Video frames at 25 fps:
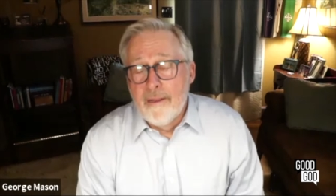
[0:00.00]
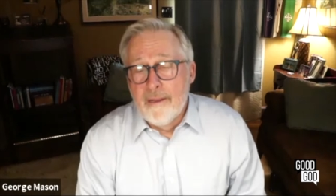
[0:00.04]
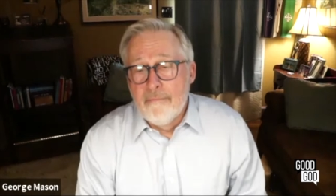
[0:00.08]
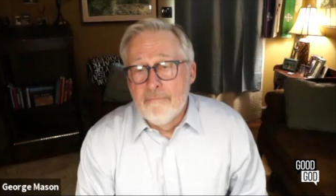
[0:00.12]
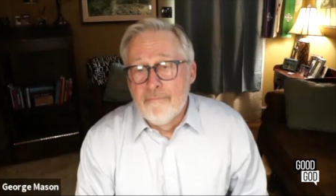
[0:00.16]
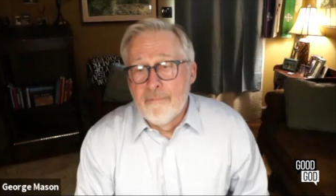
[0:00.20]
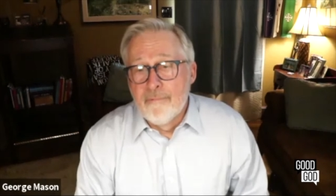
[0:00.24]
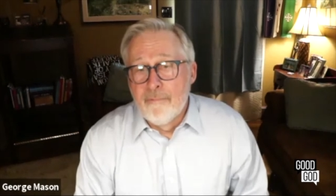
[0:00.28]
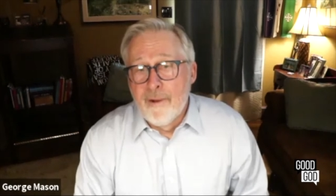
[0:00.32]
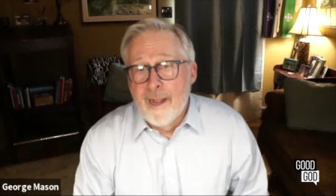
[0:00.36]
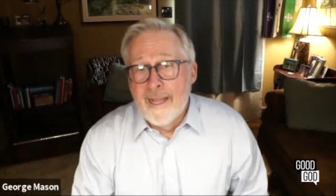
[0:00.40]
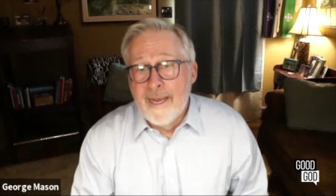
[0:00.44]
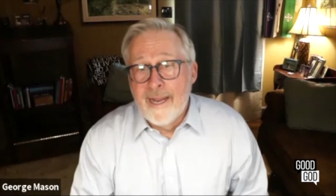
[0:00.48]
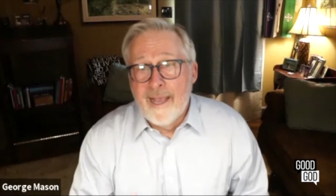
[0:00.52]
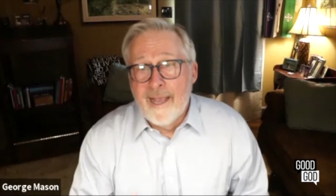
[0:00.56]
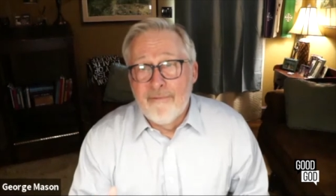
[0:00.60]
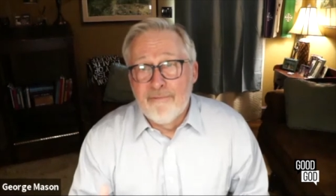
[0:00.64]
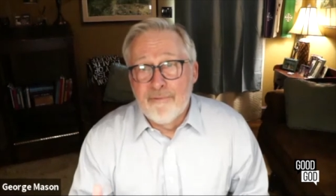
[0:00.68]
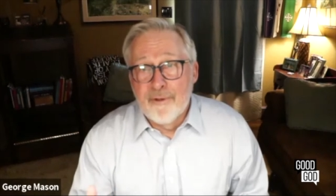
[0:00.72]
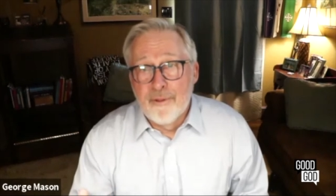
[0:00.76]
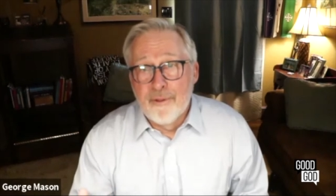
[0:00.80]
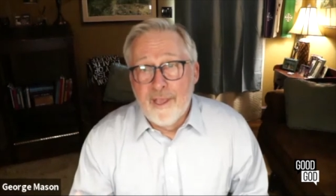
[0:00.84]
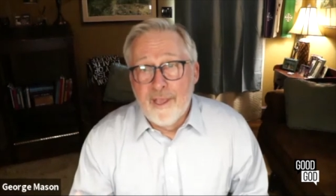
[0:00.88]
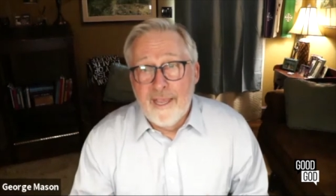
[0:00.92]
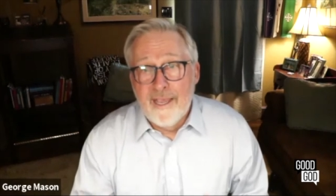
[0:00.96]
right
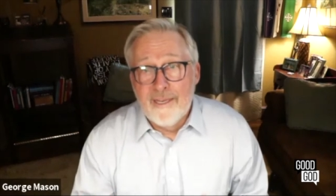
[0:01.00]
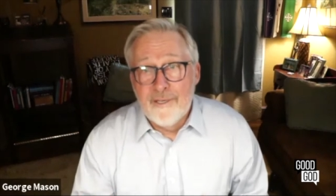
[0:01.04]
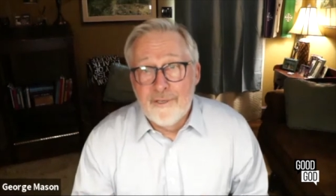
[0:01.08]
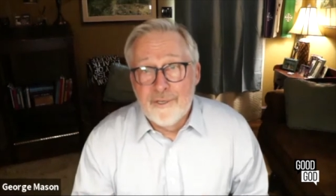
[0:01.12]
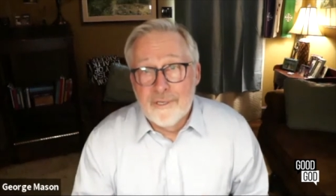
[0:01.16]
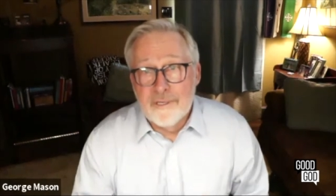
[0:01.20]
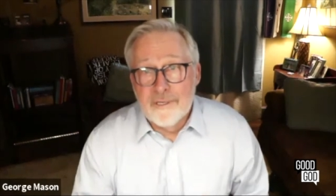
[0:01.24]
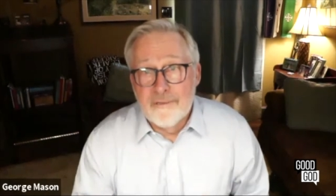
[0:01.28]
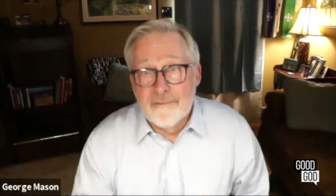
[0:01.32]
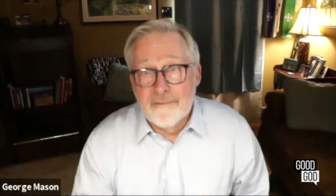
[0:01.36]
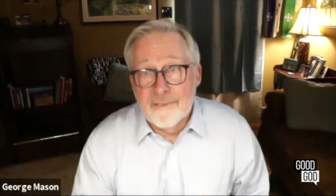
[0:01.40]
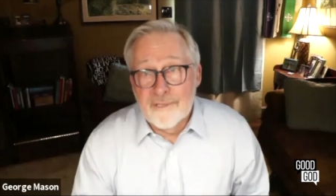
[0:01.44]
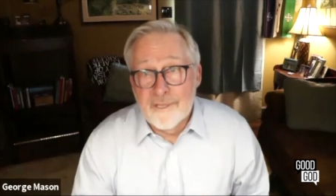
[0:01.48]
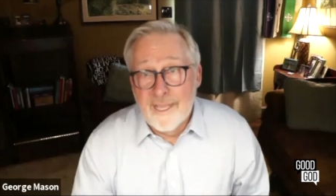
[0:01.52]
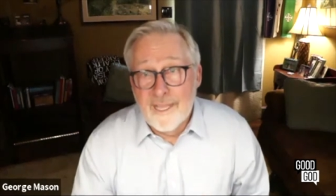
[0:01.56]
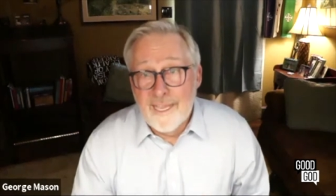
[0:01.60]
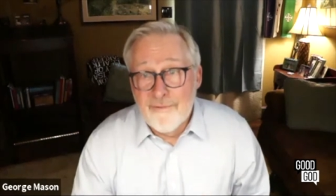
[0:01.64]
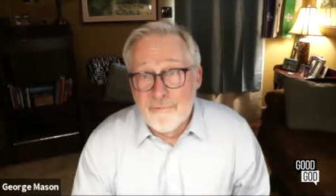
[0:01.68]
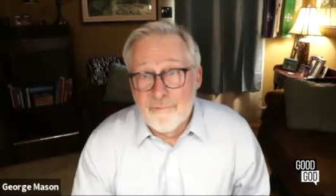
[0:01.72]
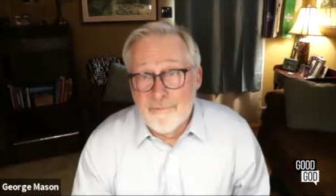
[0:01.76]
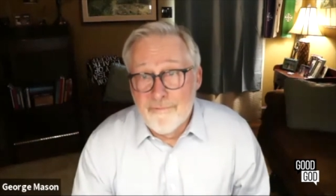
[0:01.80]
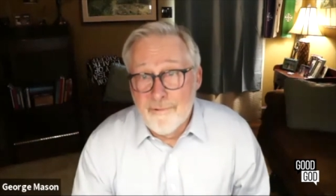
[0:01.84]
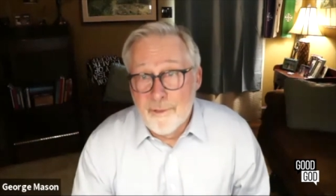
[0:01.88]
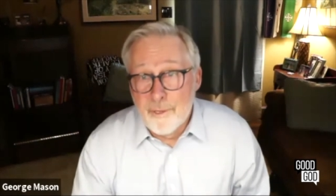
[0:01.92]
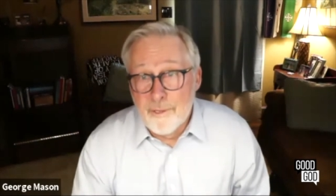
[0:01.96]
after the Haitian
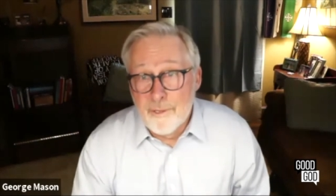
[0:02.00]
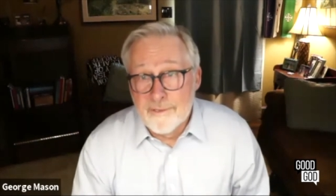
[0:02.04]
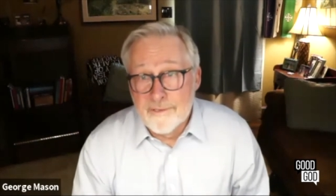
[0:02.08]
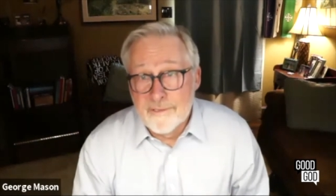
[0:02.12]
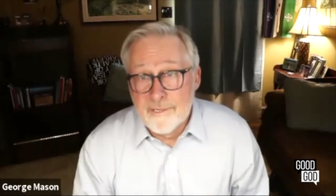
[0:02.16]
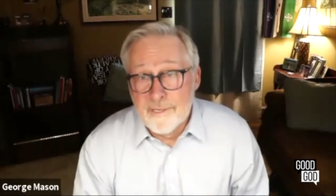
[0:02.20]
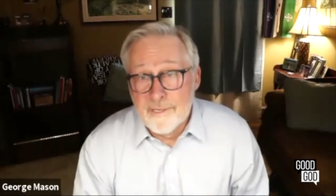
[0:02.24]
slave revolt,